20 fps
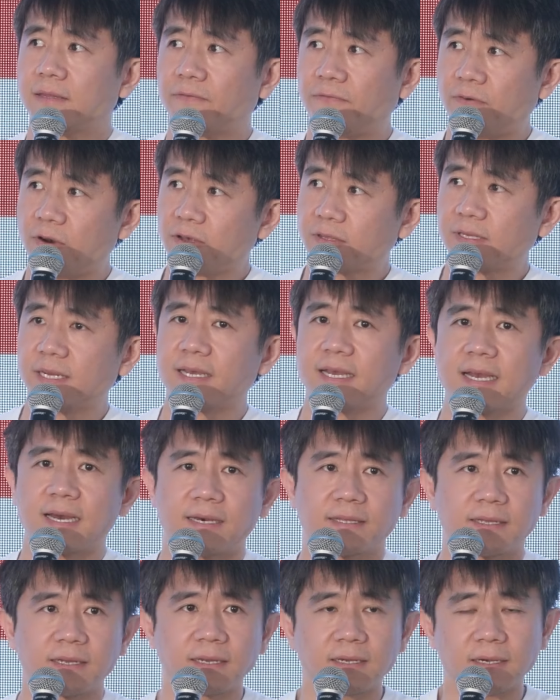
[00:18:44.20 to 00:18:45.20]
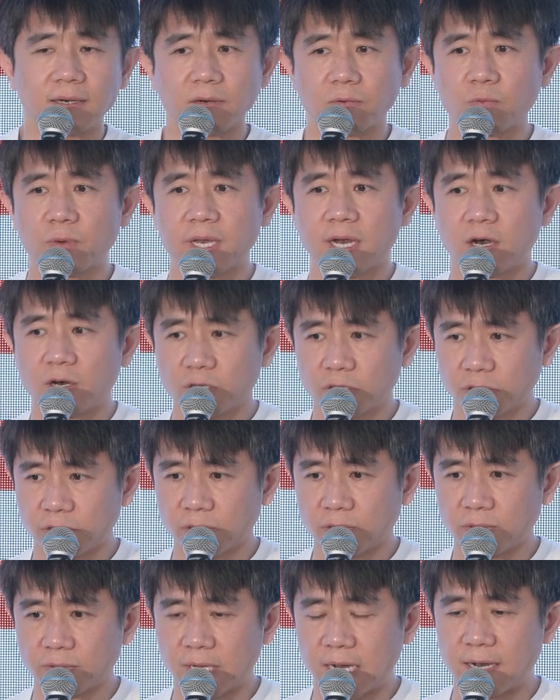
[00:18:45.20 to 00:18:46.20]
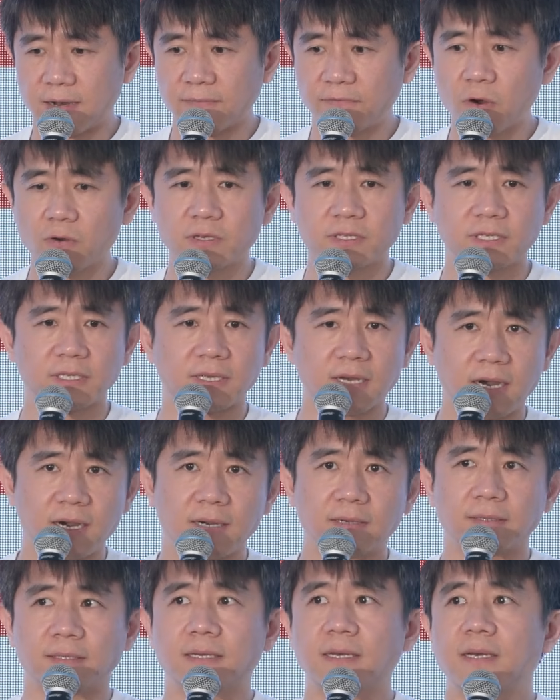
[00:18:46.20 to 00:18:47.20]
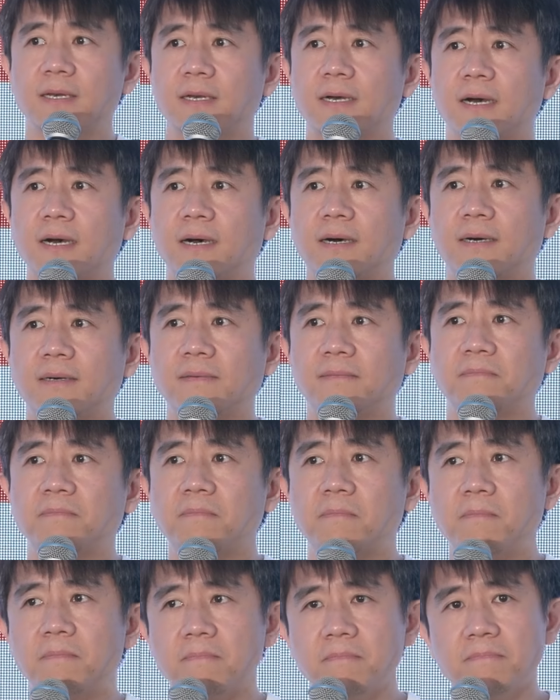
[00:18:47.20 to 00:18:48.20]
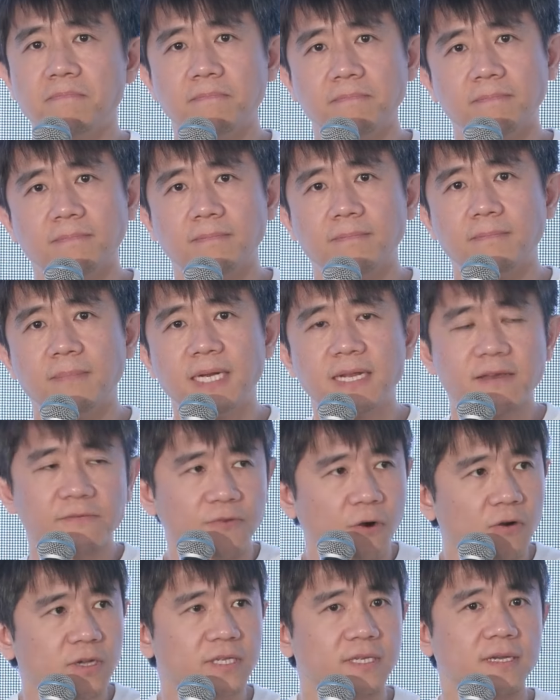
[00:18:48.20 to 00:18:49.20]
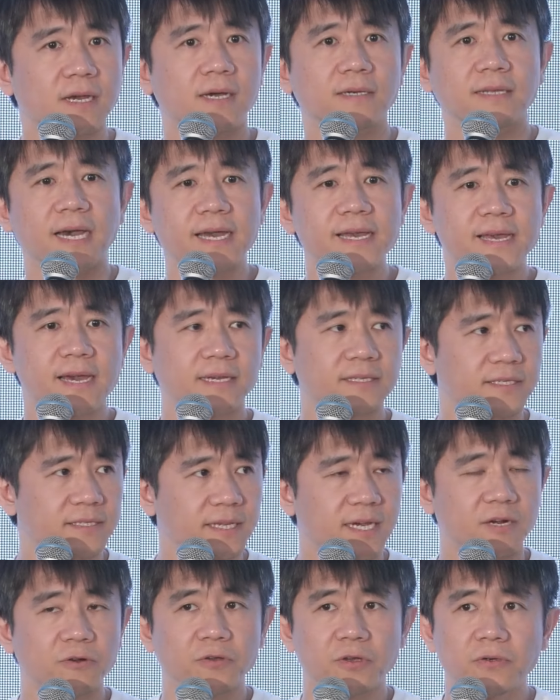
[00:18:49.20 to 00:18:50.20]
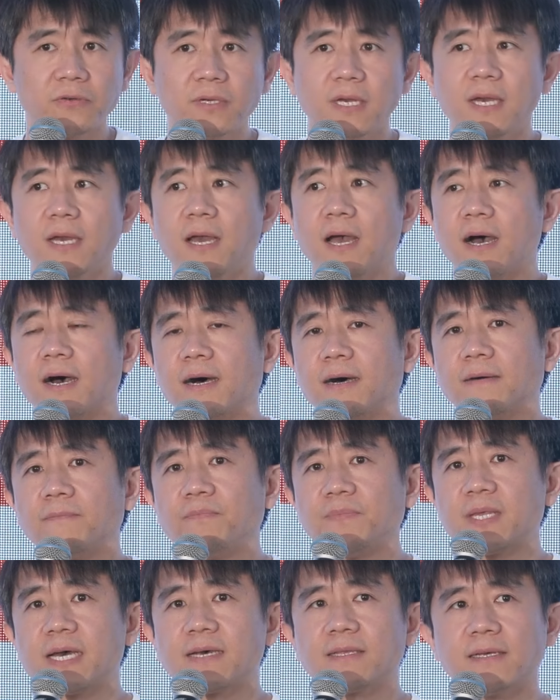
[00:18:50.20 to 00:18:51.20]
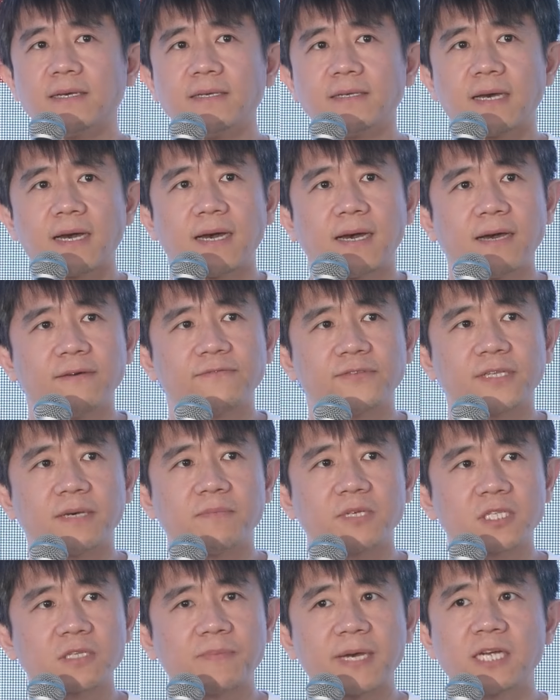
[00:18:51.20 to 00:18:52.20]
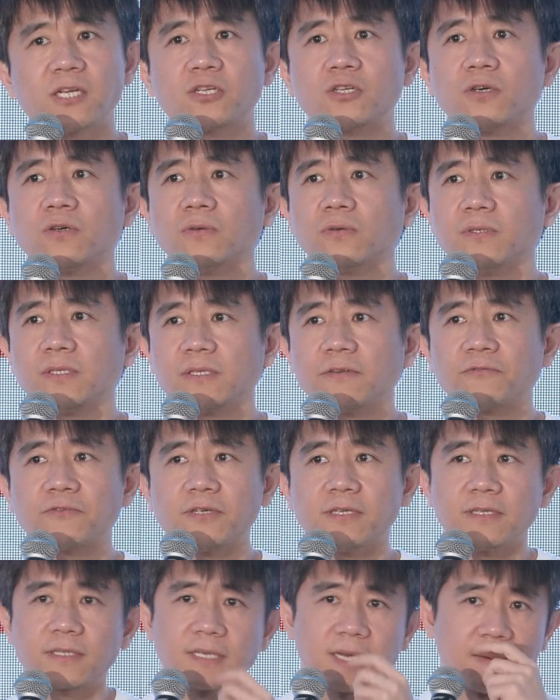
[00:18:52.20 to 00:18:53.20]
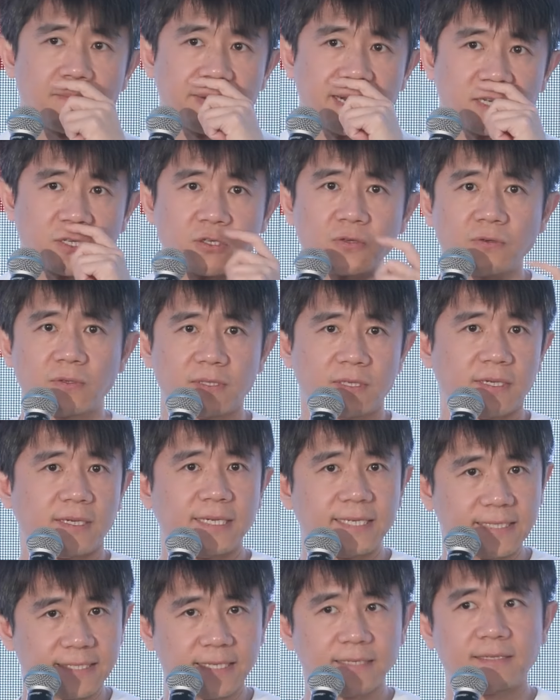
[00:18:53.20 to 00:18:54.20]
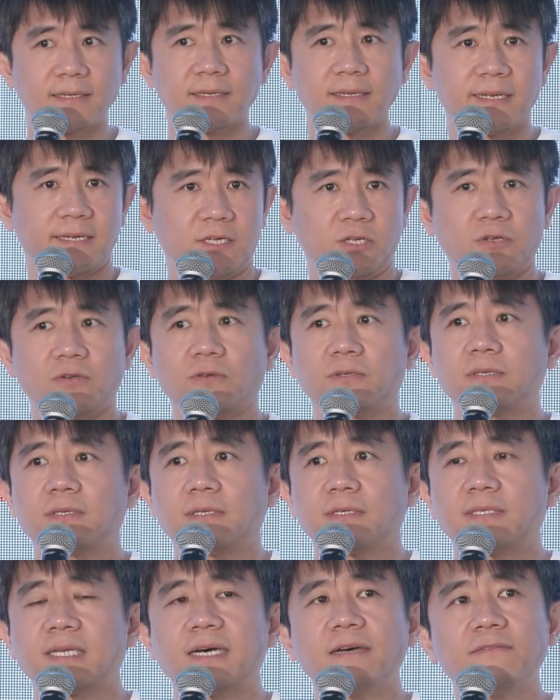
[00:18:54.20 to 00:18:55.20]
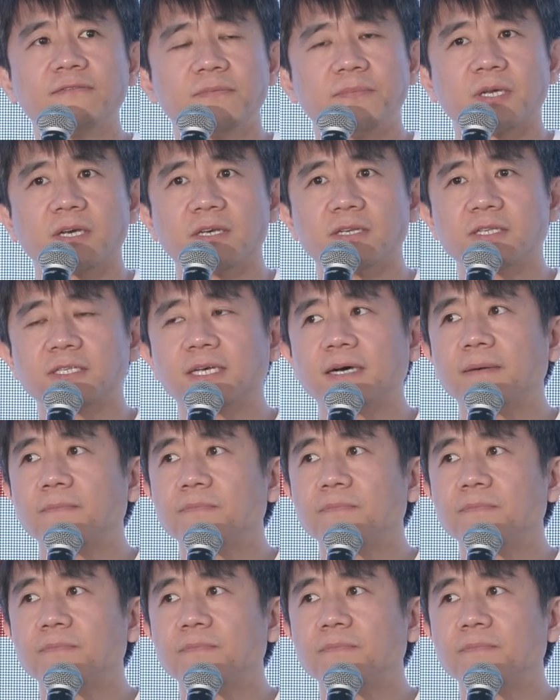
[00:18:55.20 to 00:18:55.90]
fourthly, I think we are also focusing on, mainly focusing on AI scenario that have some special difference compared to the existing layer 2 stuff, because